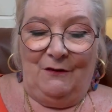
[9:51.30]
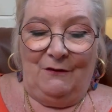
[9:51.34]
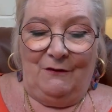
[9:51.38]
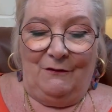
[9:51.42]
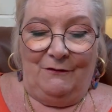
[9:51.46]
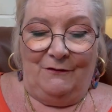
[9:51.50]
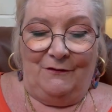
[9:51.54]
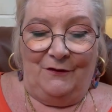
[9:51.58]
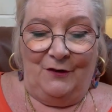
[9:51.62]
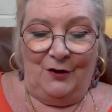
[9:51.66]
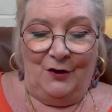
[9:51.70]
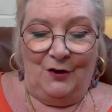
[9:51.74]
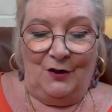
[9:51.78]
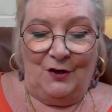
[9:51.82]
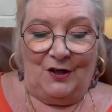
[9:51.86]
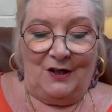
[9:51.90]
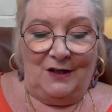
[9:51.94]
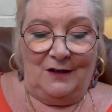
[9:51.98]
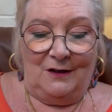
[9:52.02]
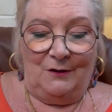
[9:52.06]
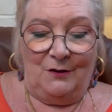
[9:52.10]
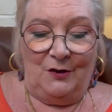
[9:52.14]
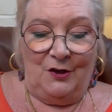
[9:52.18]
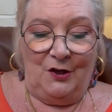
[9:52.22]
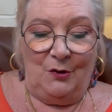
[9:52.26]

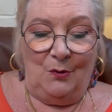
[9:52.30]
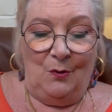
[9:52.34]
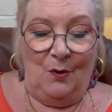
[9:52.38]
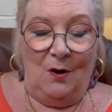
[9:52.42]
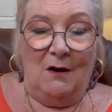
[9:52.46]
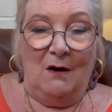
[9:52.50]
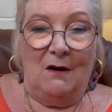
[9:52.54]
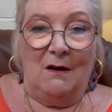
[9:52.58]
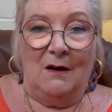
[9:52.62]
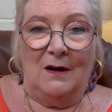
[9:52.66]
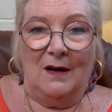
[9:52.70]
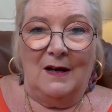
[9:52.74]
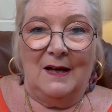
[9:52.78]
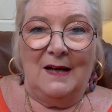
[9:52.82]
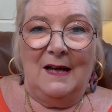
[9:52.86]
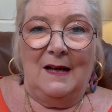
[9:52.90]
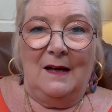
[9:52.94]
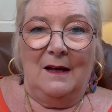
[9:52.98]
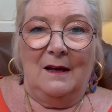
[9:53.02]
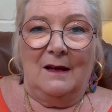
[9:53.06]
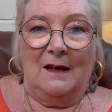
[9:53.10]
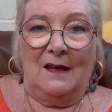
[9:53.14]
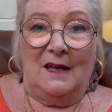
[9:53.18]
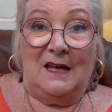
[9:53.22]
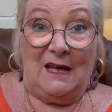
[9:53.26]
Virgo, you are
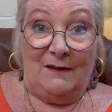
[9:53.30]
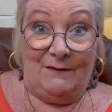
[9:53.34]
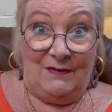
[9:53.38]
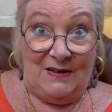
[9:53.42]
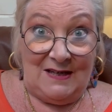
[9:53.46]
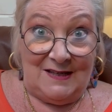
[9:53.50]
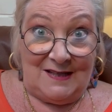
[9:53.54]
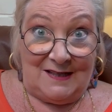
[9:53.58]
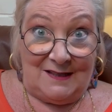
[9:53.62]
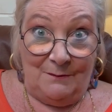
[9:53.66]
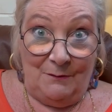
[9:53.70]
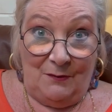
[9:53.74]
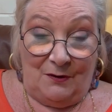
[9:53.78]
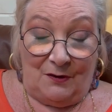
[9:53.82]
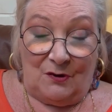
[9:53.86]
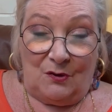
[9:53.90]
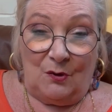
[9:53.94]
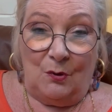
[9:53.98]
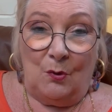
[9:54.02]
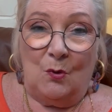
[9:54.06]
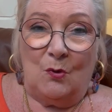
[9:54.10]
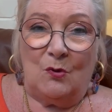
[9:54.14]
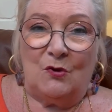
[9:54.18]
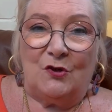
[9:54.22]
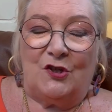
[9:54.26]
giving some
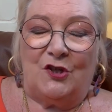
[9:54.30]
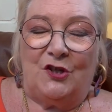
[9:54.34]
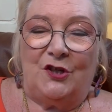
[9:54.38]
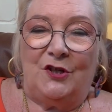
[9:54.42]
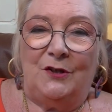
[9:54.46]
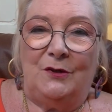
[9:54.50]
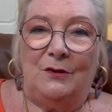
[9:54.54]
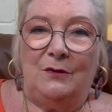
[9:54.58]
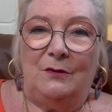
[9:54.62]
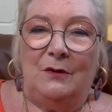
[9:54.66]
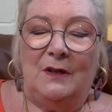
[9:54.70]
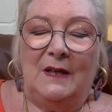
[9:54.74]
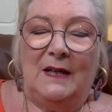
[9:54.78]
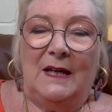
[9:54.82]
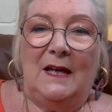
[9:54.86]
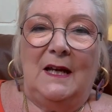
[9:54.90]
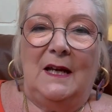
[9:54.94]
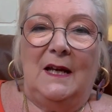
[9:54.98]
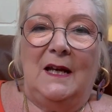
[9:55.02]
thought to